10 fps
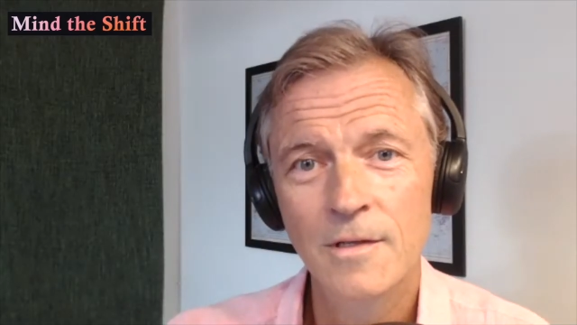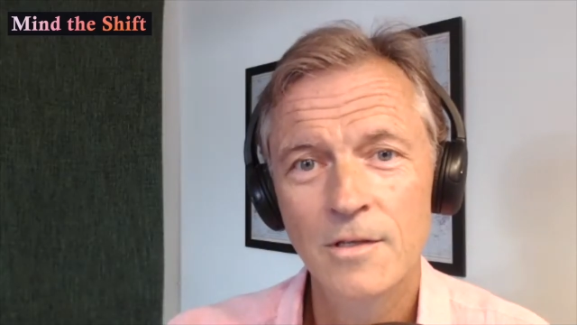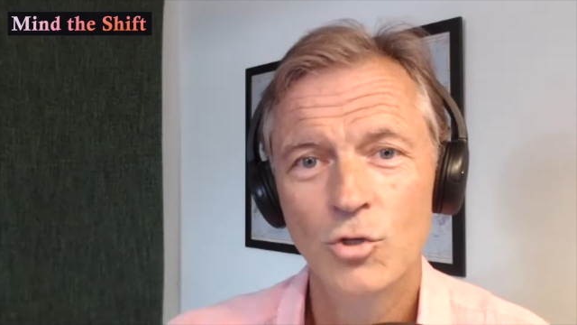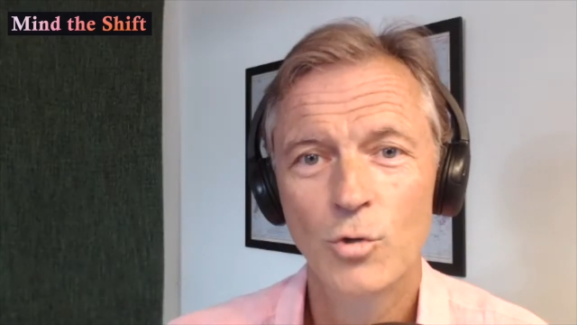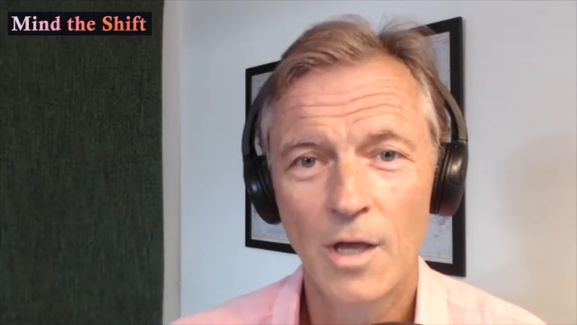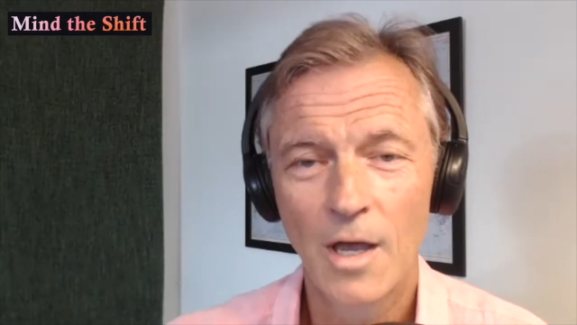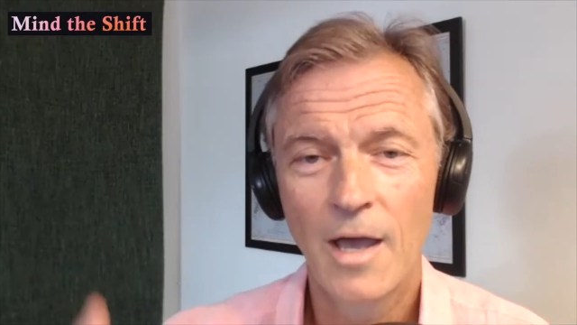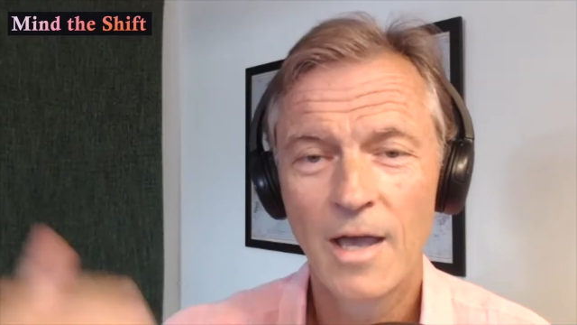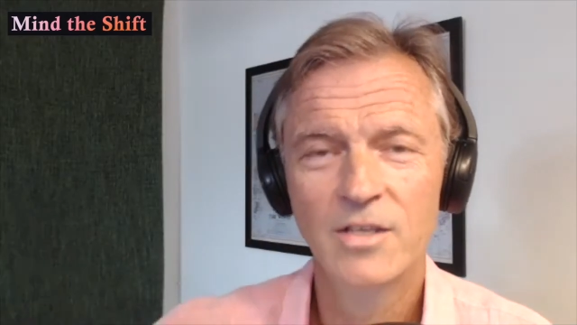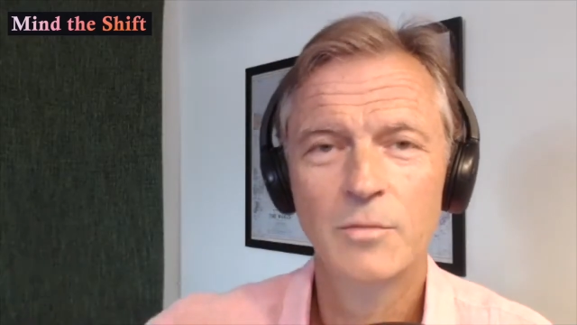So
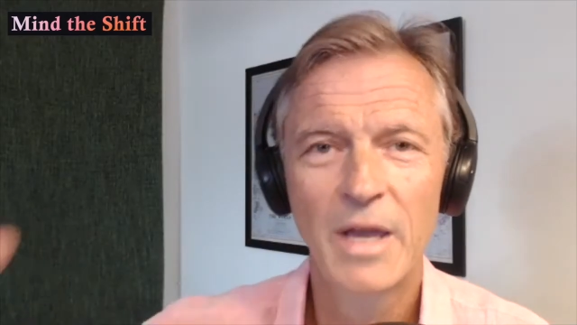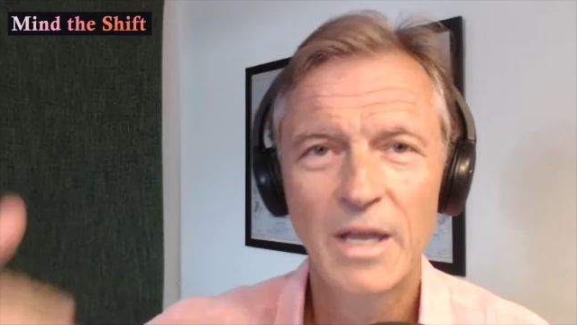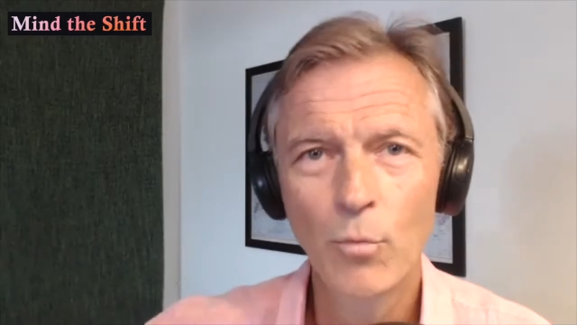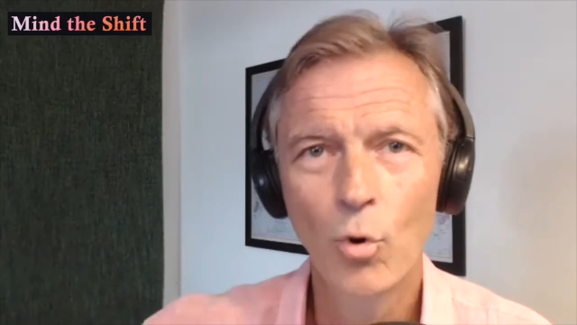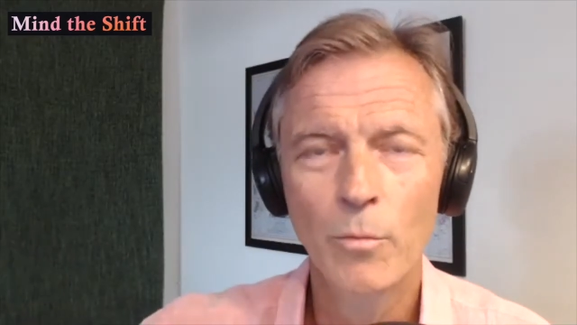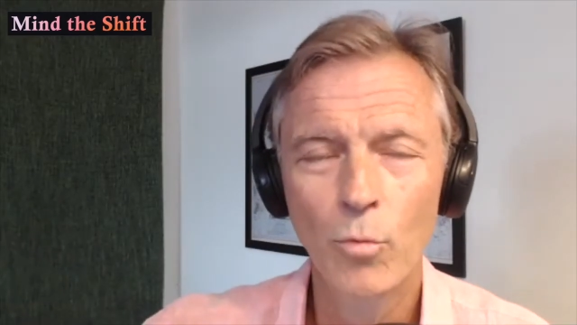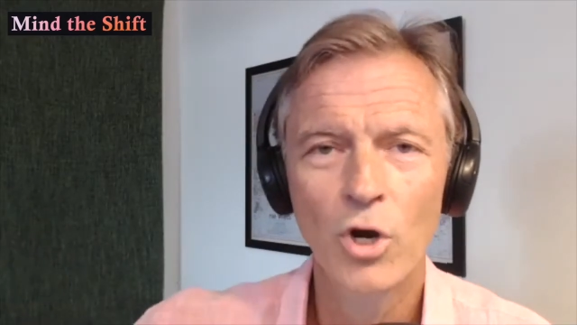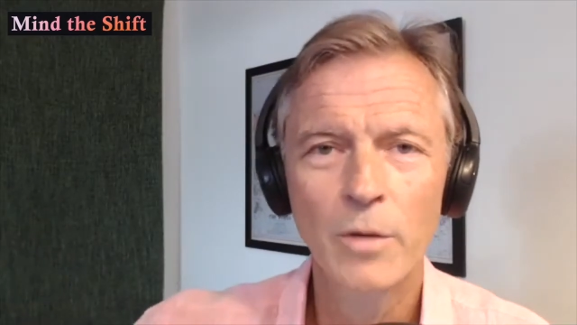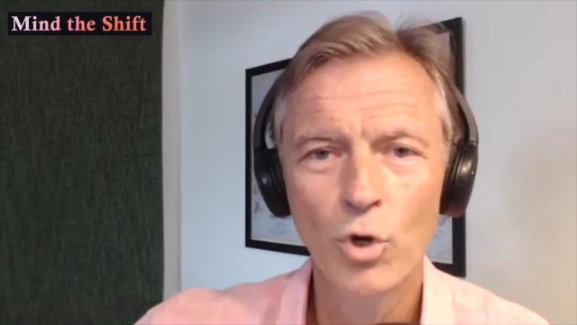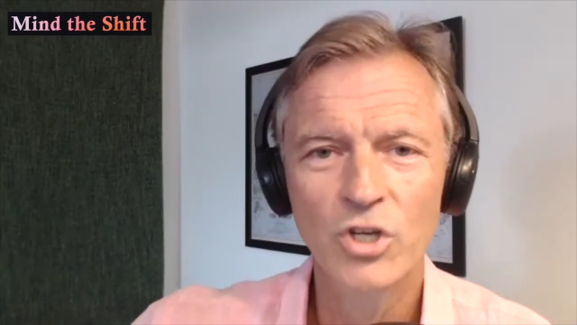has it made
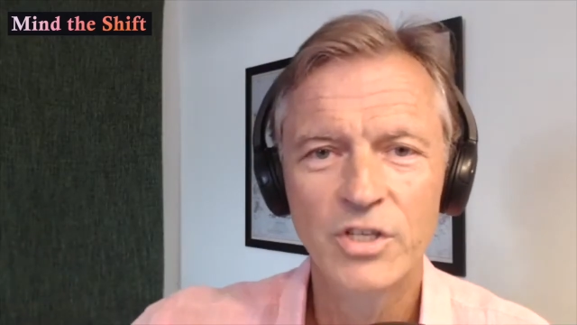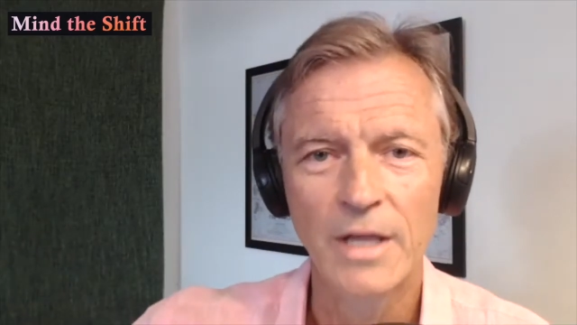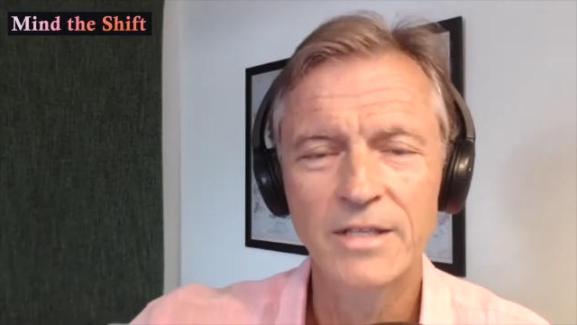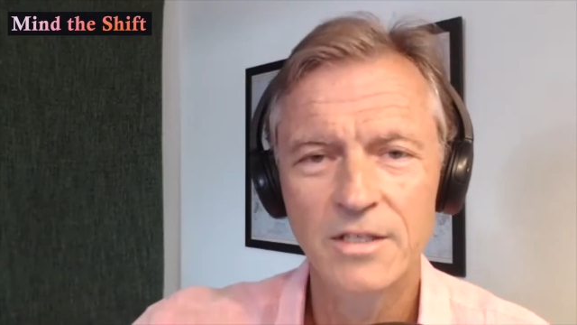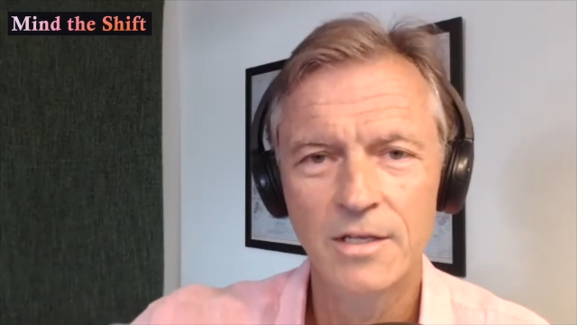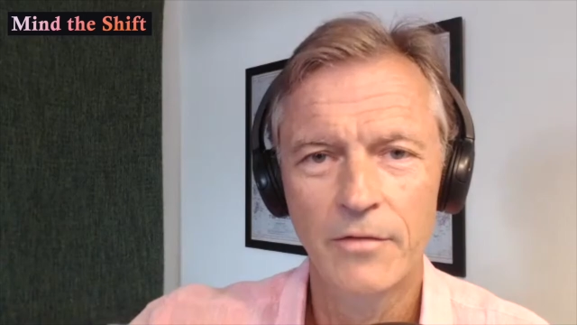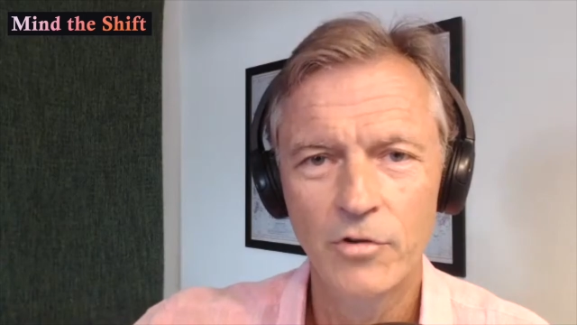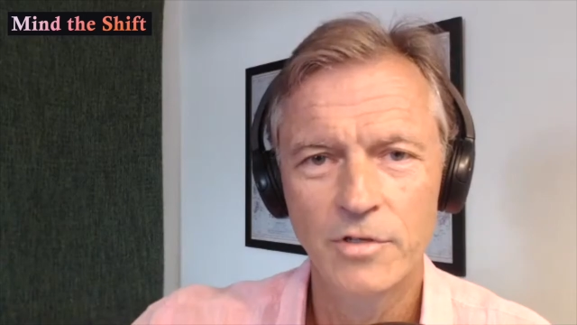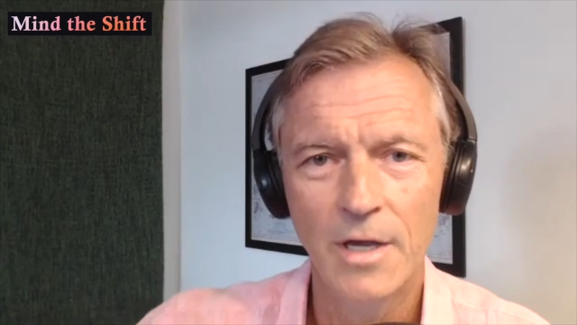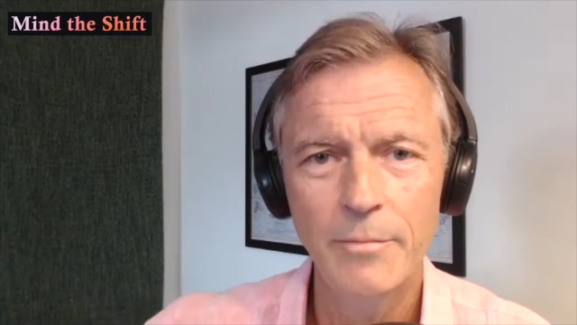more and more sense
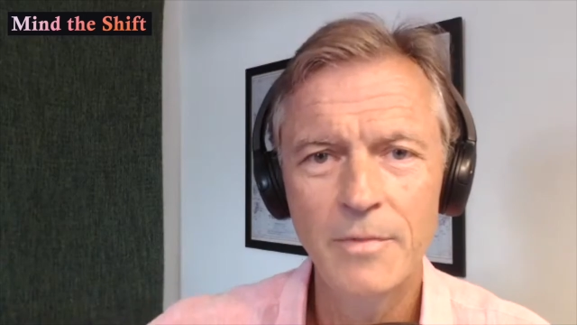every time?